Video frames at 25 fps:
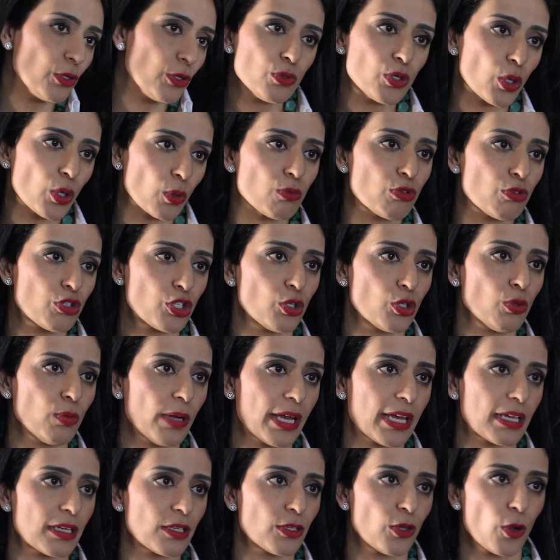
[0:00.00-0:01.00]
you don't do
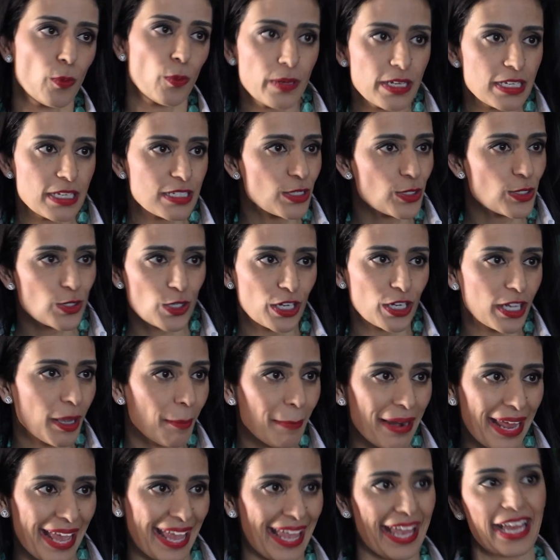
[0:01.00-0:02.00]
it, nobody is just going to
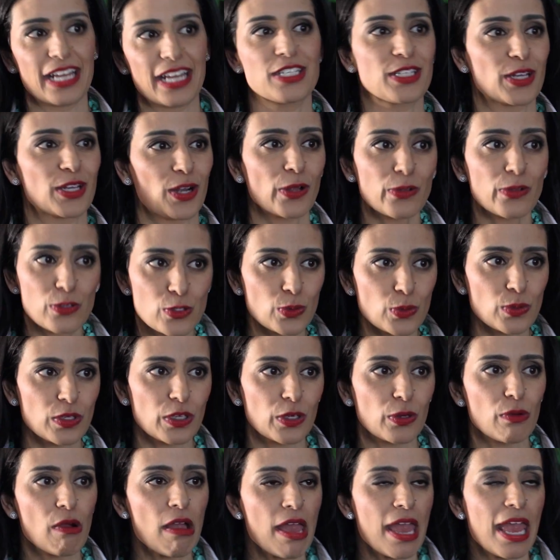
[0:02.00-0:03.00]
come and hand it all to
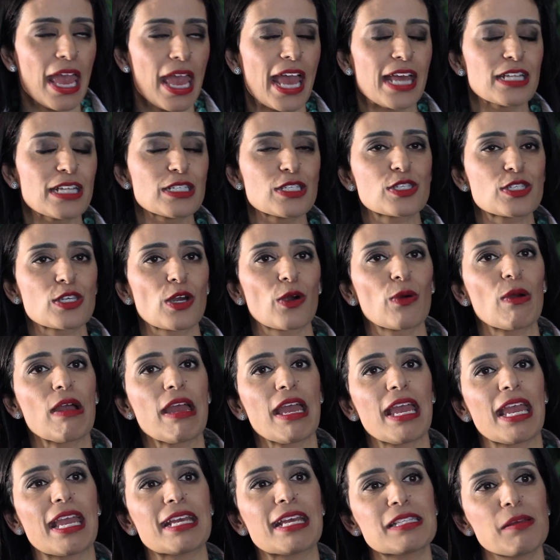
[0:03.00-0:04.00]
you. And so
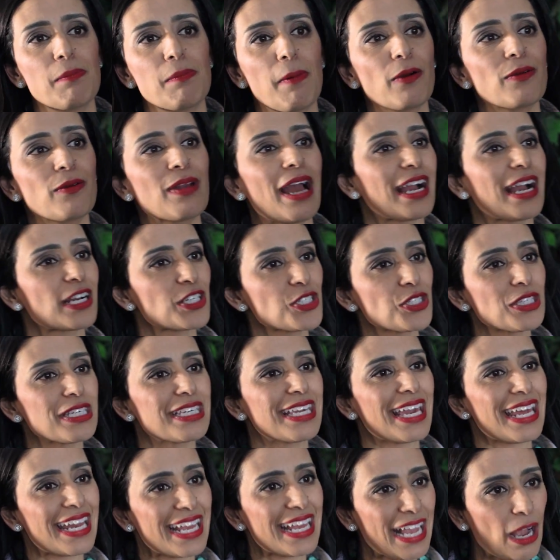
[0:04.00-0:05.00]
it's about actually
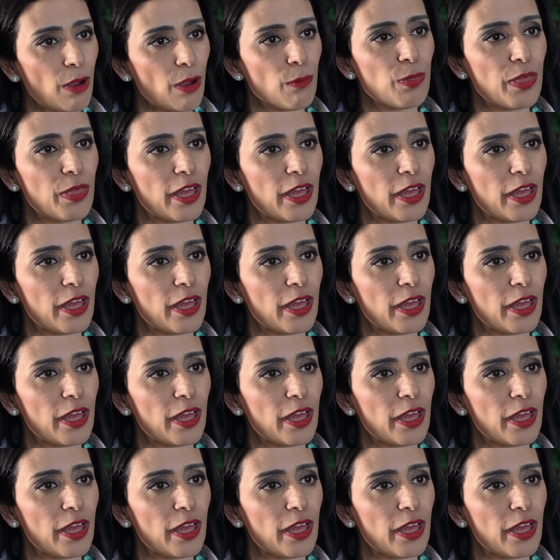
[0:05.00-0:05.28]
getting out